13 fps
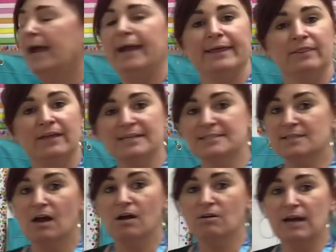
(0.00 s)
And that's
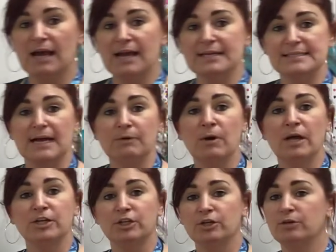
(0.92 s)
all, guys. I
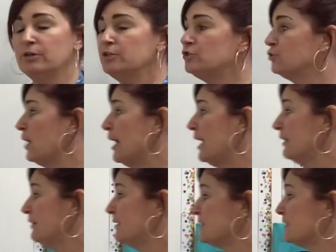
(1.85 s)
want you to
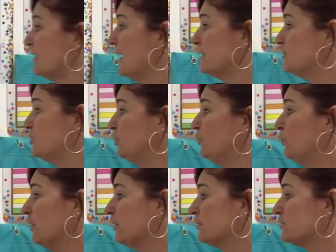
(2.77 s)
try these last 2
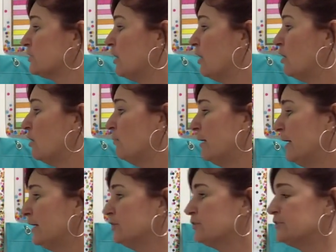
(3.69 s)
words all
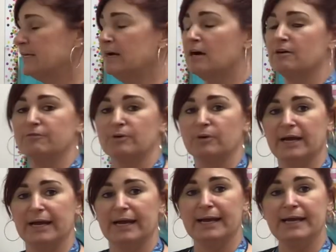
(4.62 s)
by yourself,
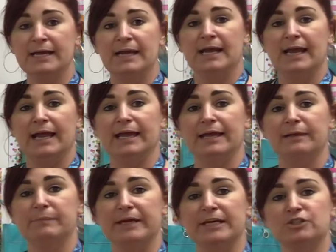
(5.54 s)
okay? And
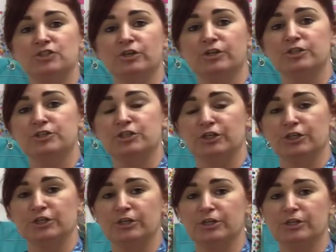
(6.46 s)
make sure to
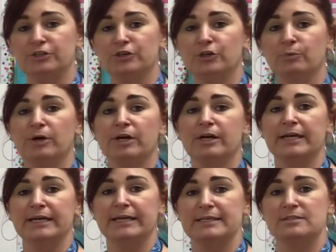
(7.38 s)
turn your work
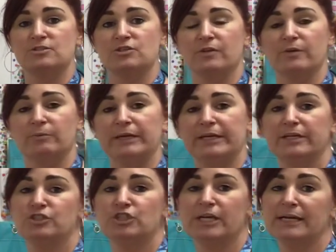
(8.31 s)
in so that we
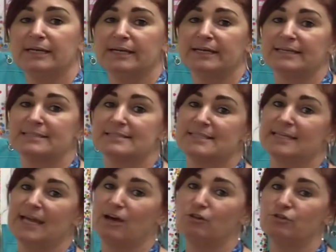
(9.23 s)
can check it and see
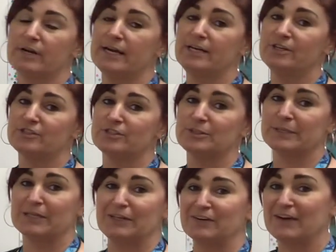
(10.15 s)
how great you're
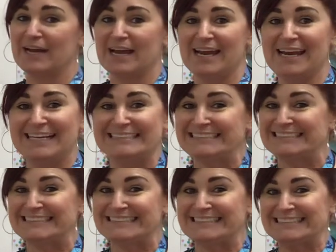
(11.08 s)
doing, okay?
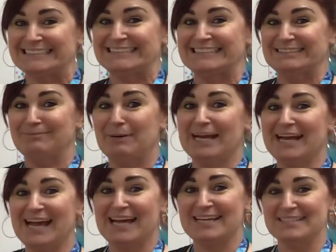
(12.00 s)
Bye,
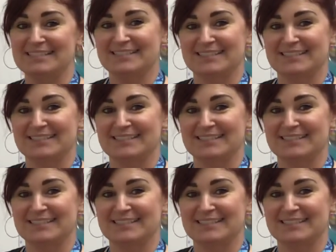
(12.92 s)
guys.